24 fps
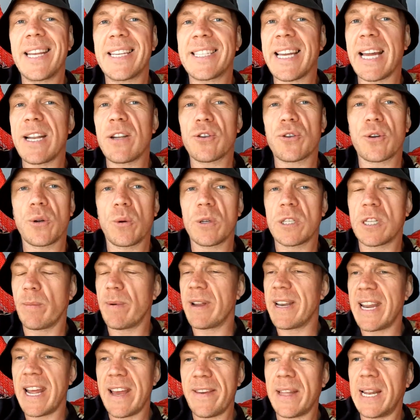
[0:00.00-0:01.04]
central, so
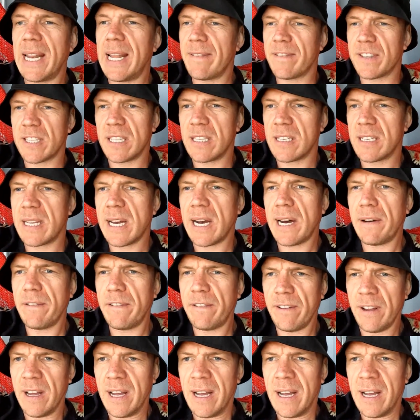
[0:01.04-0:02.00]
we're near the lifts and stuff.